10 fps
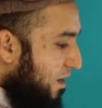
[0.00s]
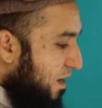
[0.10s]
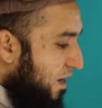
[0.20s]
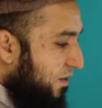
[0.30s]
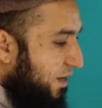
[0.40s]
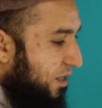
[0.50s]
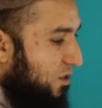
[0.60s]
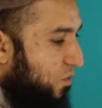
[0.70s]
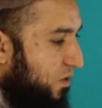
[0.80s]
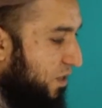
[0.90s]
And the
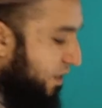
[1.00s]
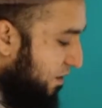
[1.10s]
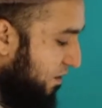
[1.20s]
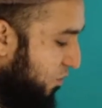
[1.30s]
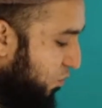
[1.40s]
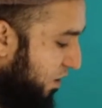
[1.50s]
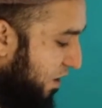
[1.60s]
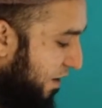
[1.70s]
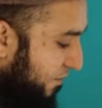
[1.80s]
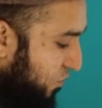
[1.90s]
next one is we
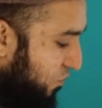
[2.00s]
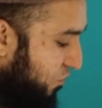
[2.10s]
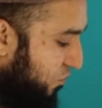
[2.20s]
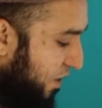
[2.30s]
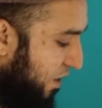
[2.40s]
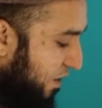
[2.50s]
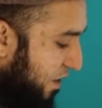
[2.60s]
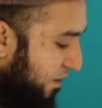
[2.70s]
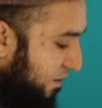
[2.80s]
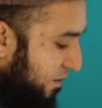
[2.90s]
have to
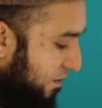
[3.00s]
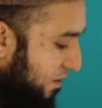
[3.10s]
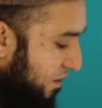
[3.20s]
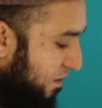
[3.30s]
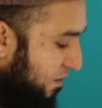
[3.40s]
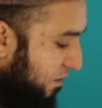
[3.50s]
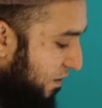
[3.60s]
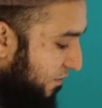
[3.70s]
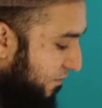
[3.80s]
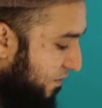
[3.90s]
recognize
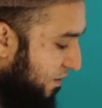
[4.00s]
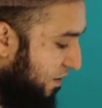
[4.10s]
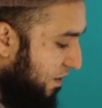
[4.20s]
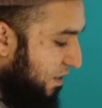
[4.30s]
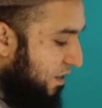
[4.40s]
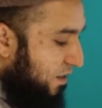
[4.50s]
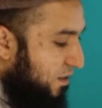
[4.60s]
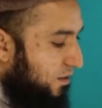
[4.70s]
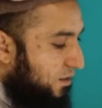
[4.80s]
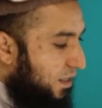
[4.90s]
if
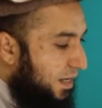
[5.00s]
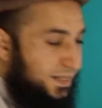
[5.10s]
the